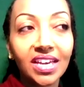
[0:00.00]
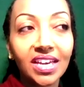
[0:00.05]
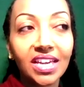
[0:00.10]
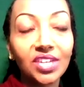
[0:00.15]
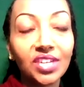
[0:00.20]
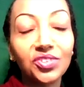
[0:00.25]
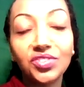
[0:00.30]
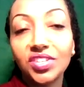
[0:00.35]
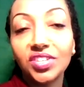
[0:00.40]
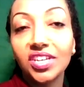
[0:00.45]

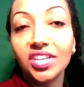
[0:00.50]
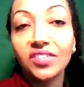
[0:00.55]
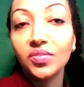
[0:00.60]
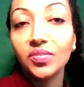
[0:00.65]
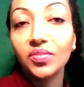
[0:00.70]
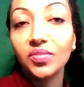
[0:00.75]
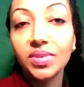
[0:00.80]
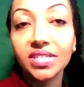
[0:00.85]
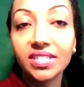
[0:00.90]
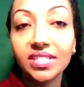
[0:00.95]
interested in
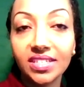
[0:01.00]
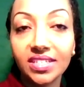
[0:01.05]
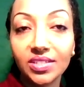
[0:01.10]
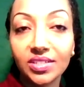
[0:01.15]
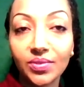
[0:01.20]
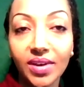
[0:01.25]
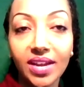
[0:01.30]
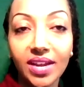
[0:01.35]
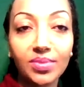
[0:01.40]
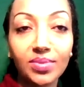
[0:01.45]
even
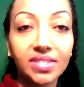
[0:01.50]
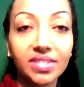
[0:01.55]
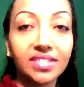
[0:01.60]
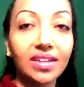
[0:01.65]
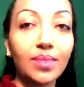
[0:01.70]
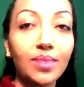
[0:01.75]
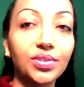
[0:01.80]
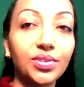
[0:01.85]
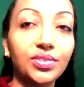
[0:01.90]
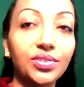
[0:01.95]
business, right? Business
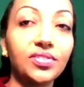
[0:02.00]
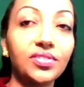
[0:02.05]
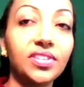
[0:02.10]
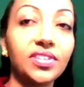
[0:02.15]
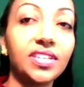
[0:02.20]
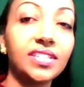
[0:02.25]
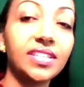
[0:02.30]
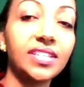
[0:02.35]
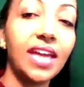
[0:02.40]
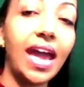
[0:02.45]
opportunities.